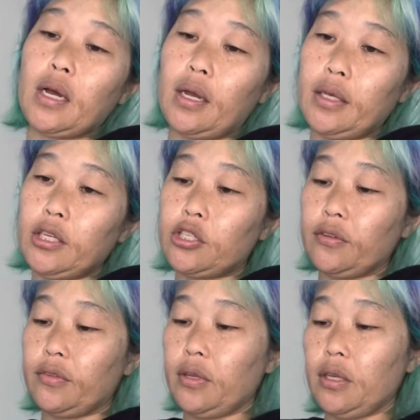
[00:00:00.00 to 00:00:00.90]
each
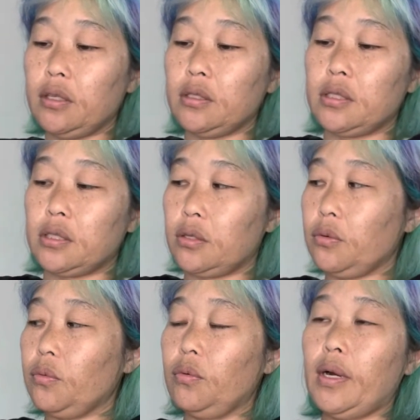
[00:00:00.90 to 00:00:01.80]
of these
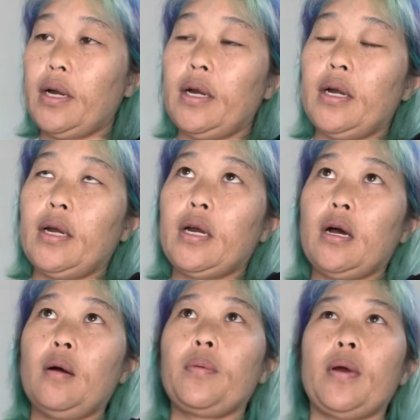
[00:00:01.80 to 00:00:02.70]
were
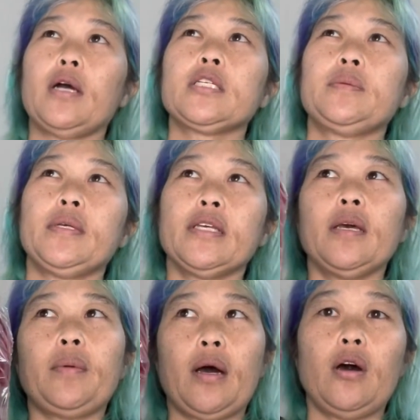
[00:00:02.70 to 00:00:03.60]
approximately
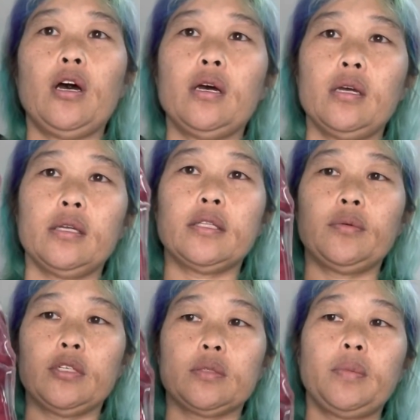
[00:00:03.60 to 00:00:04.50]
there
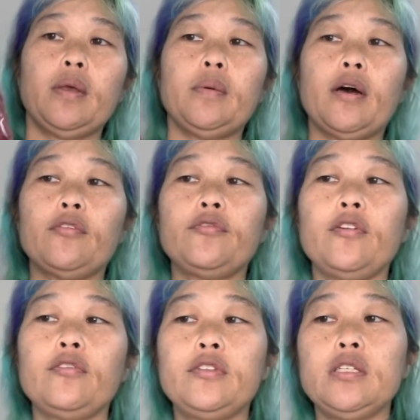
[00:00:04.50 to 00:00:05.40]
was maybe about
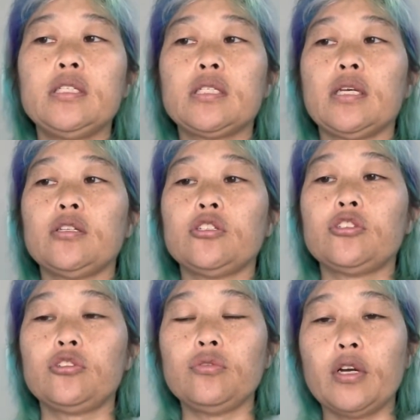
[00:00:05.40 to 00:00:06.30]
50 cents
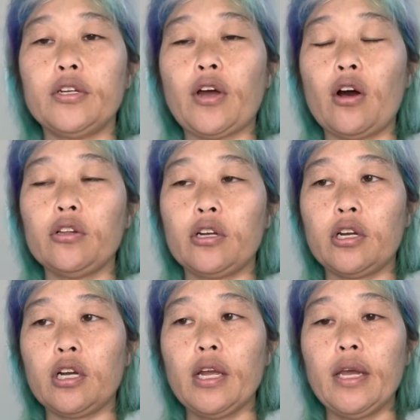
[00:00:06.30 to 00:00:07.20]
to
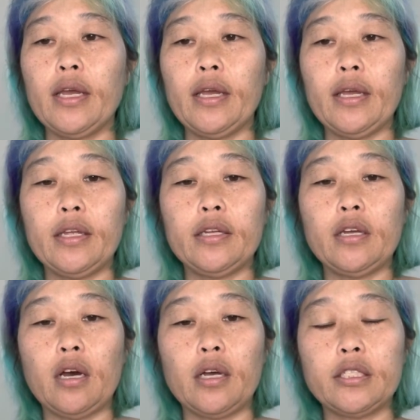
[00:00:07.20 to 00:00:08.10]
$1 in
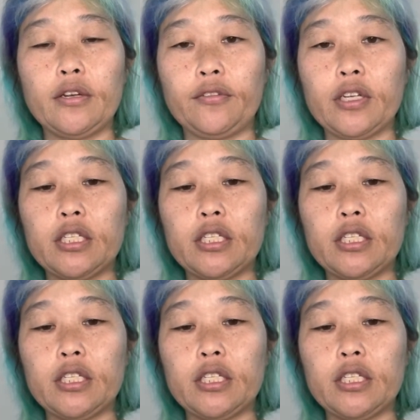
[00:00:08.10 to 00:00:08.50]
difference